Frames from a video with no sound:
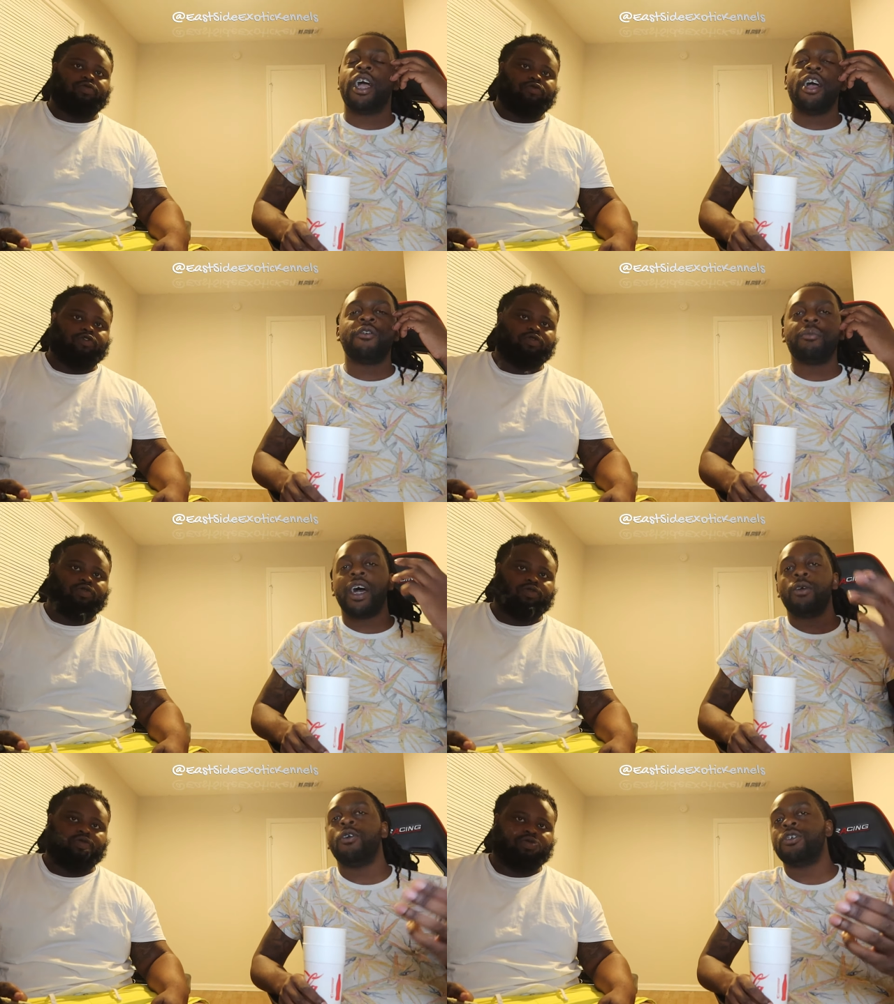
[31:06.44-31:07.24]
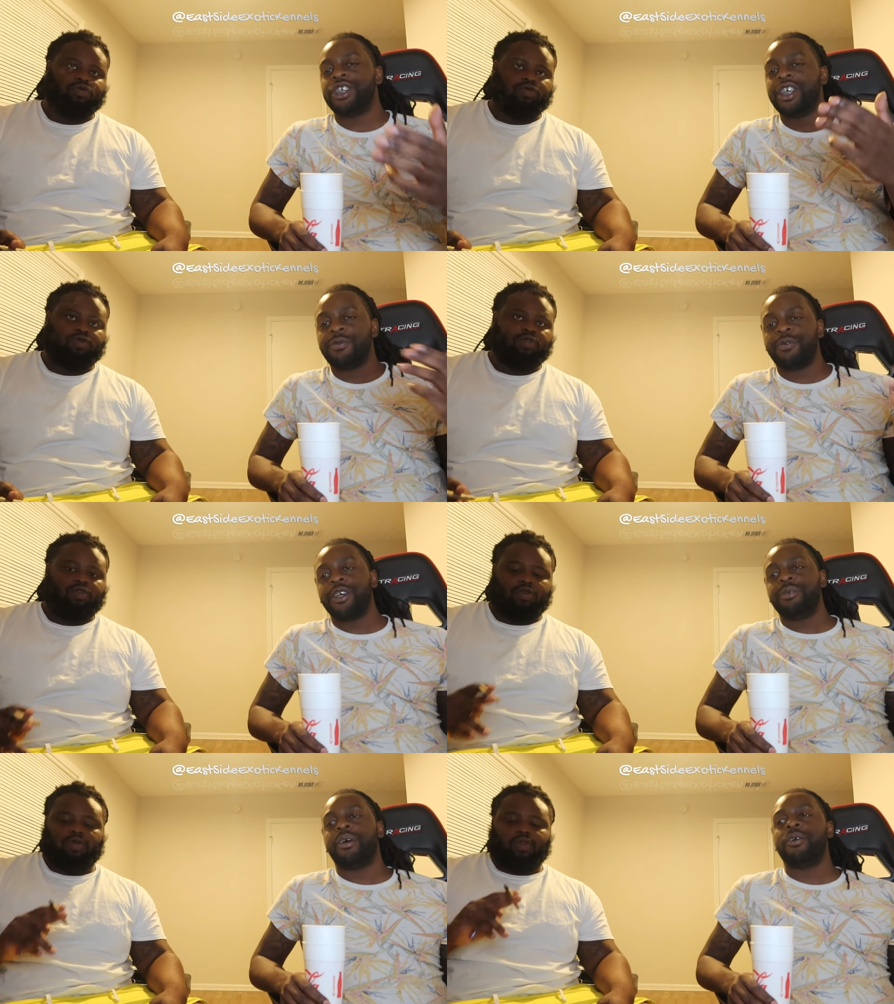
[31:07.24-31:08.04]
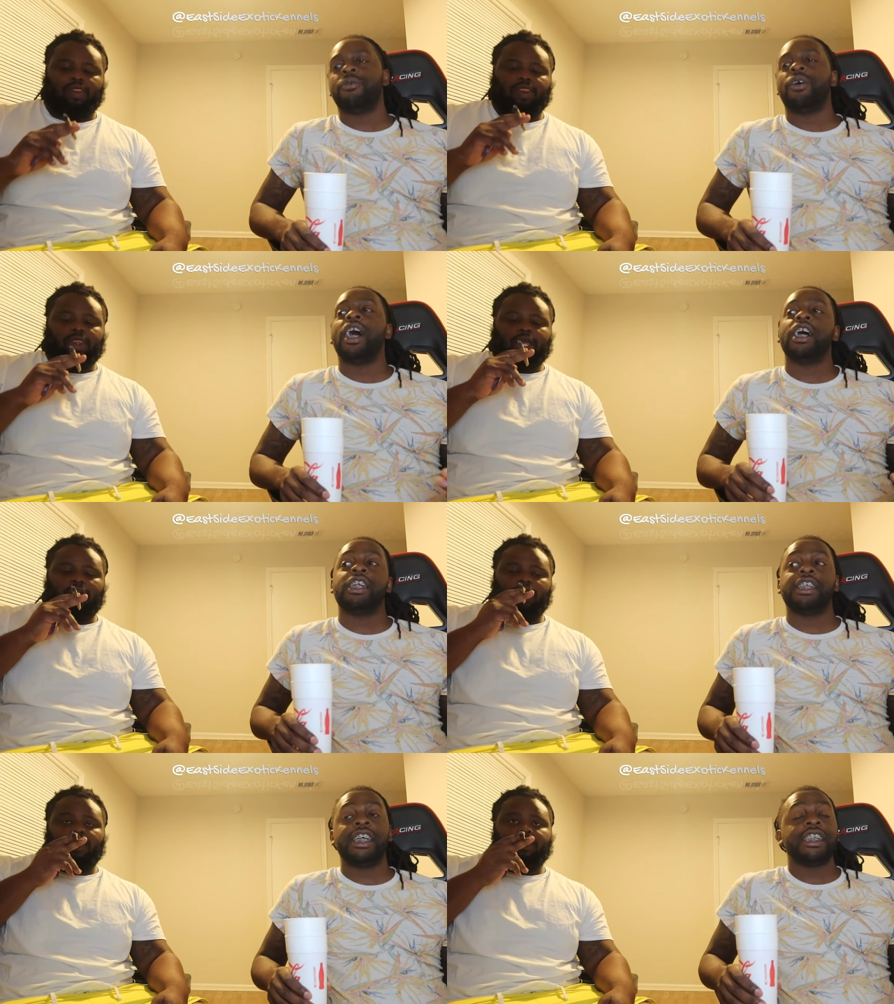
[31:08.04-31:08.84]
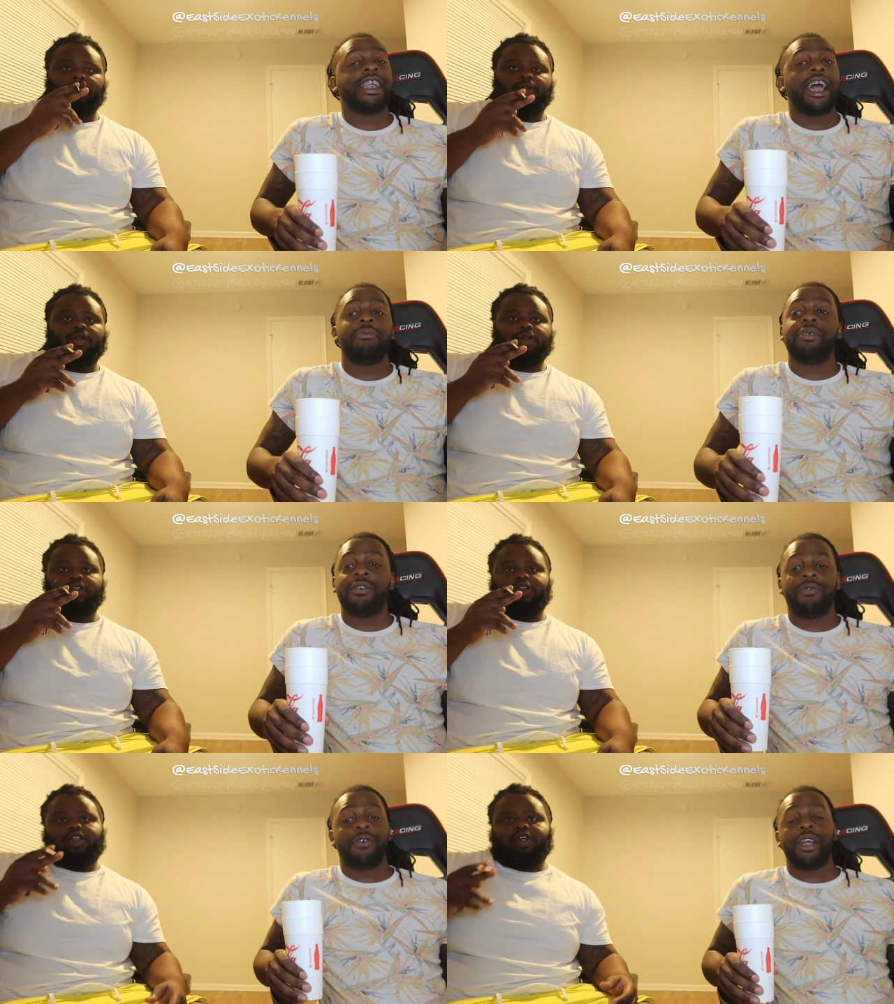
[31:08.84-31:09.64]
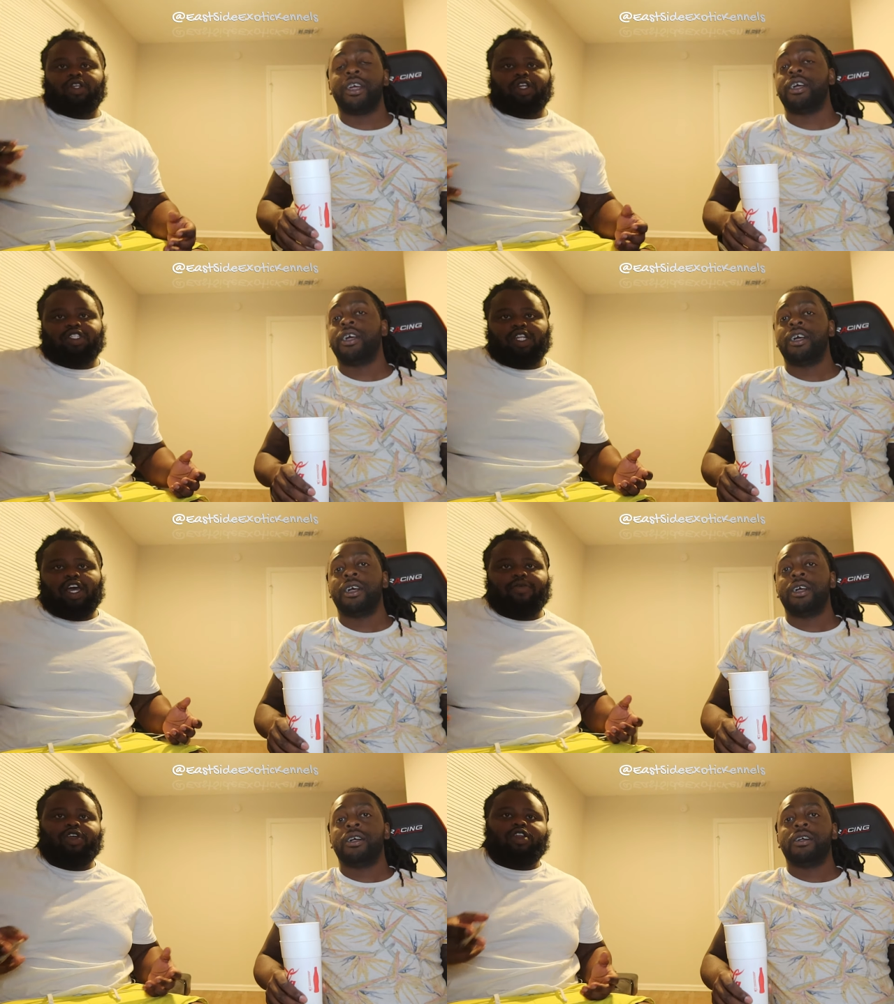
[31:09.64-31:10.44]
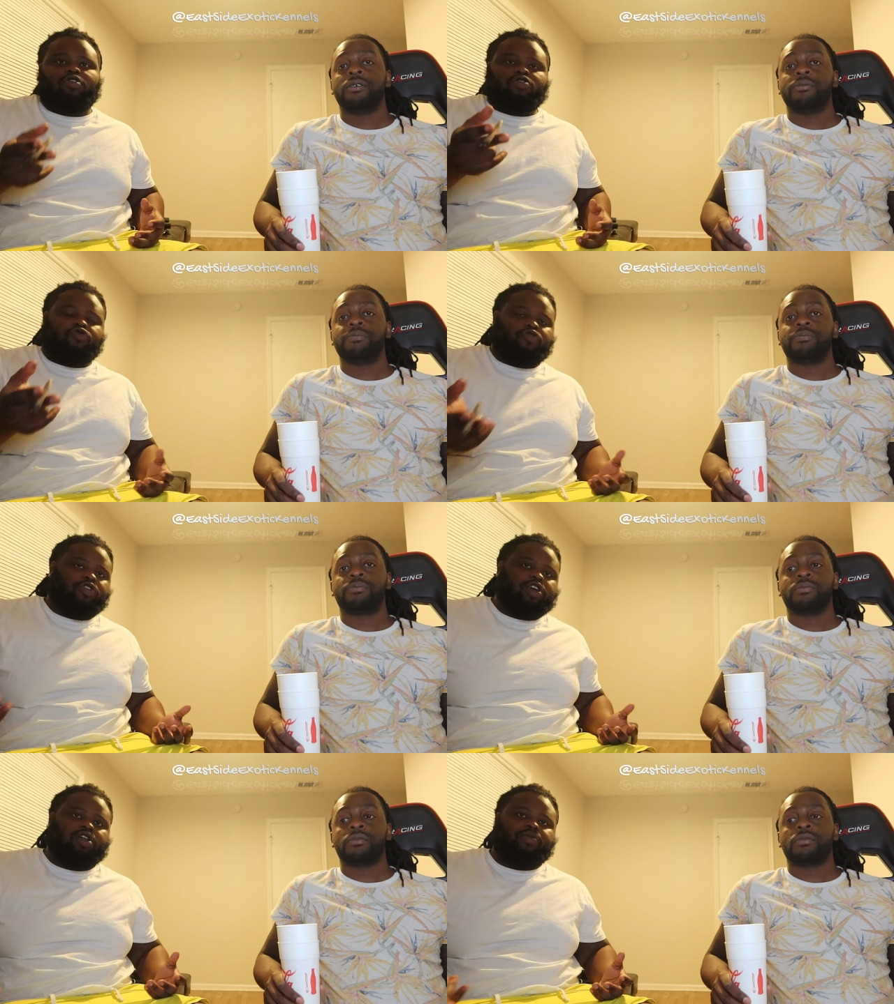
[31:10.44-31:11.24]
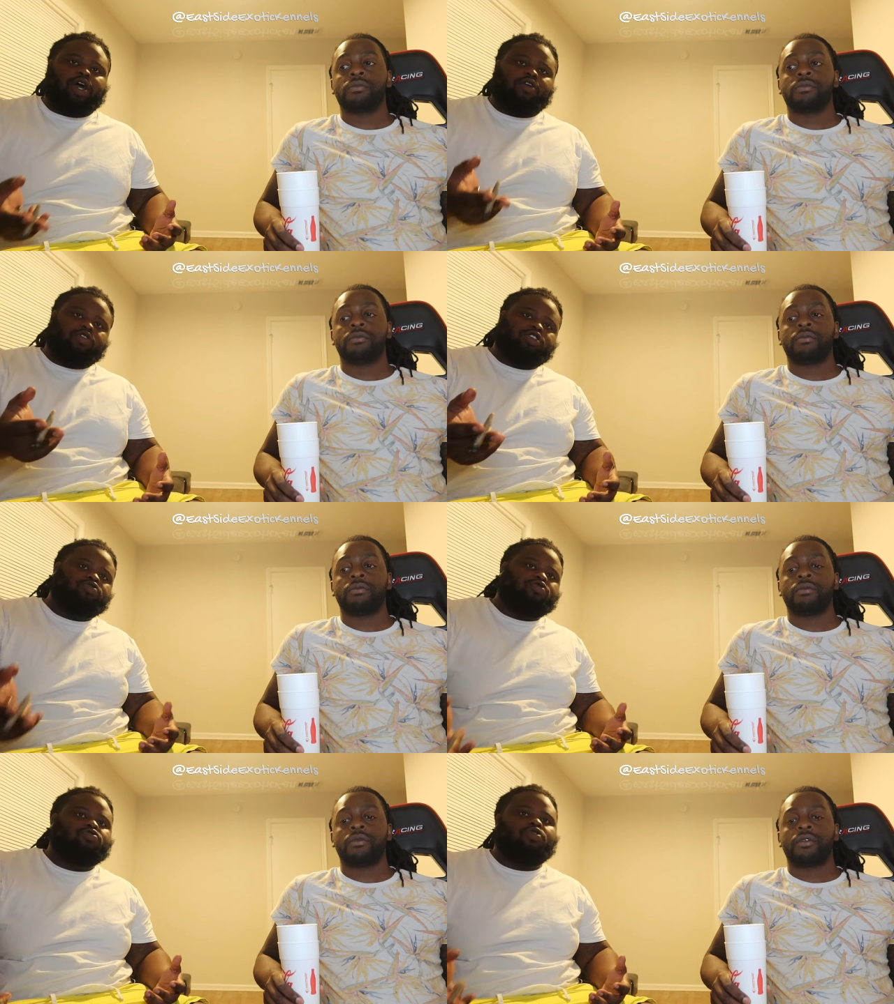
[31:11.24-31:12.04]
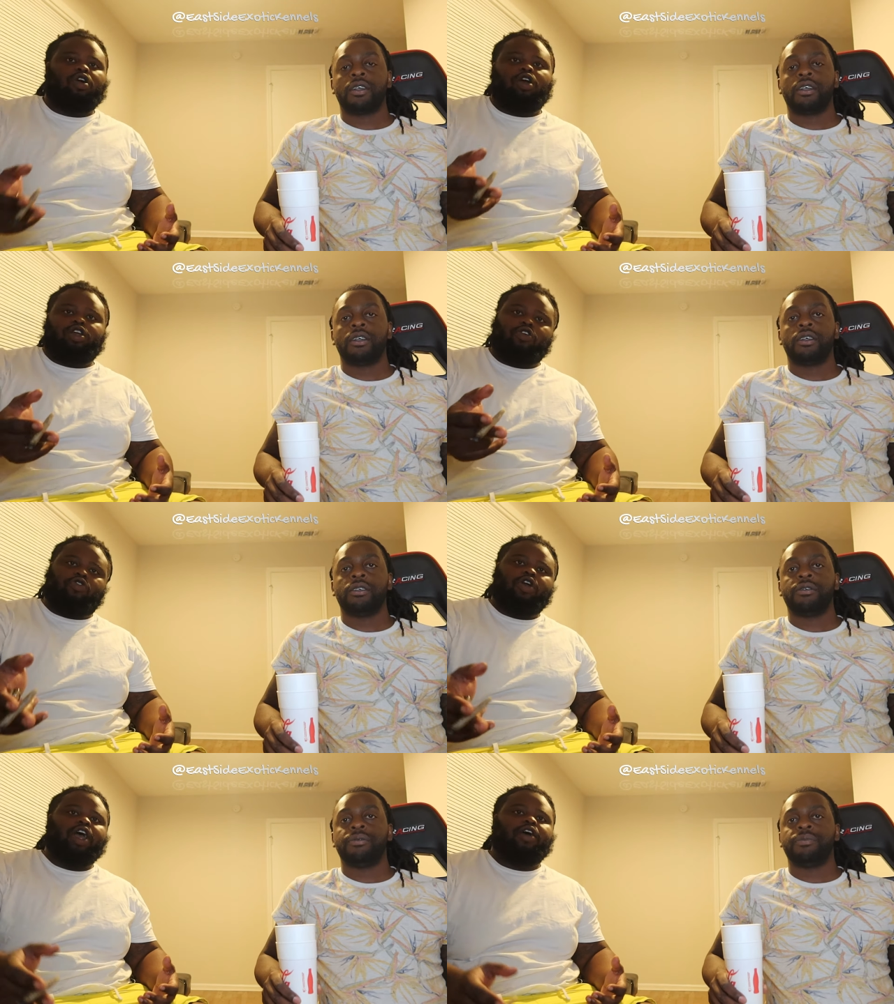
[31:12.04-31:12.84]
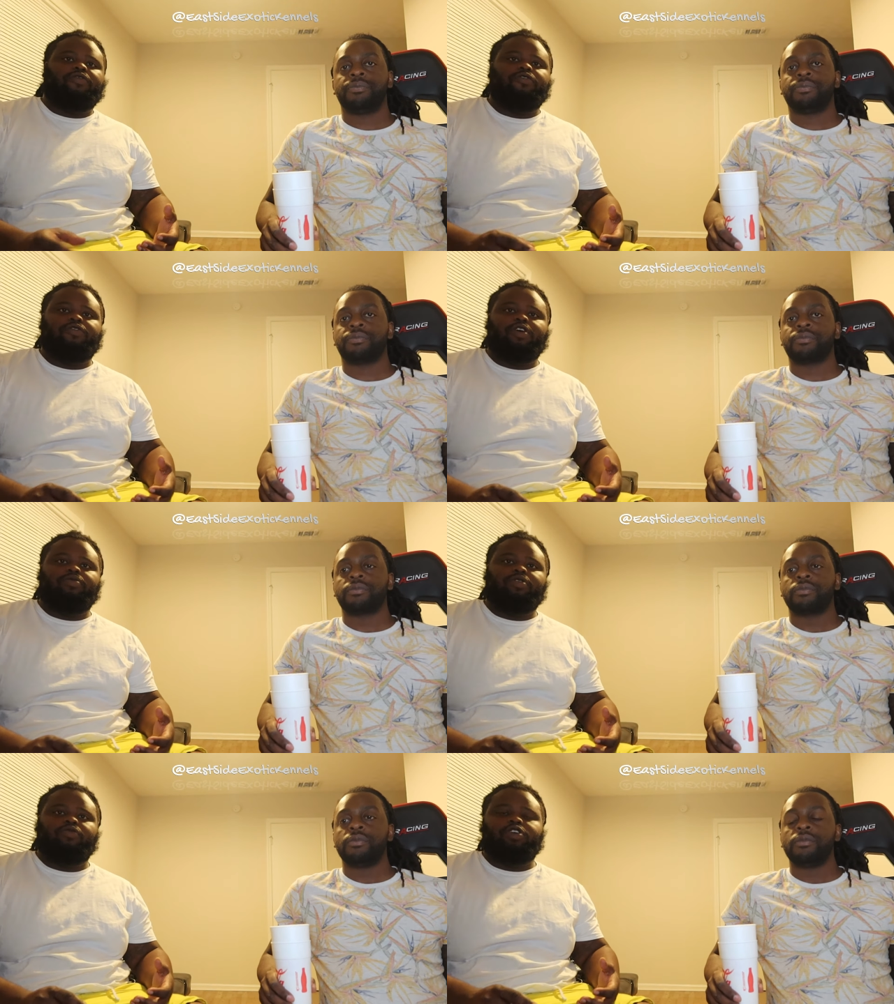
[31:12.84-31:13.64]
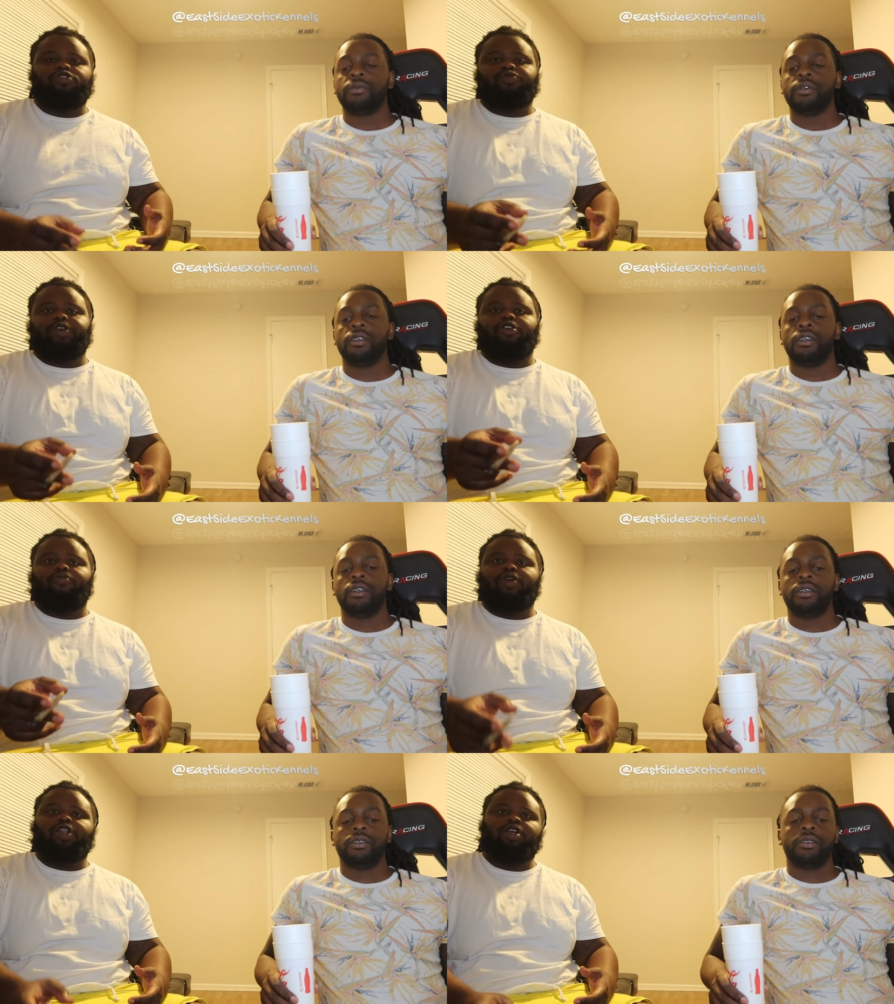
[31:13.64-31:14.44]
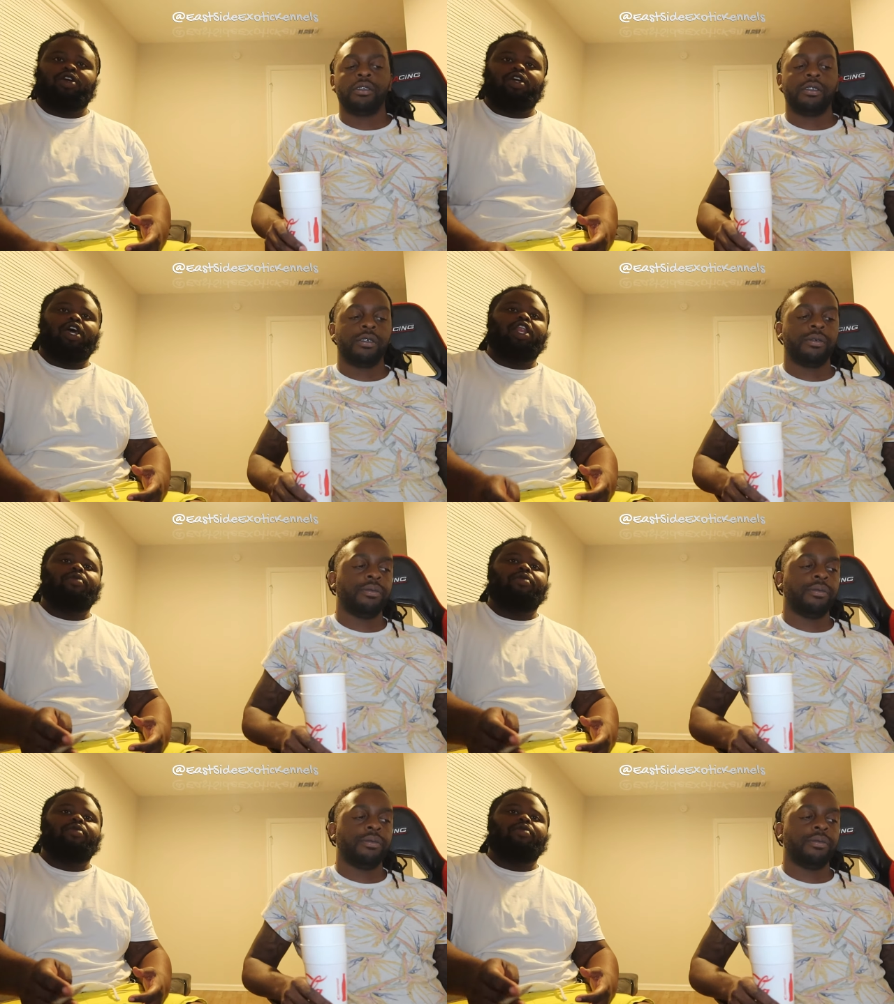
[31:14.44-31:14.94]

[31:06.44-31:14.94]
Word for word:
Speaker 1: Everybody wants shit free, bro. I, yeah. This
Speaker 2: damn near free. This will let me know you for real about what you do or your craft. You feel me? When you spend your money, and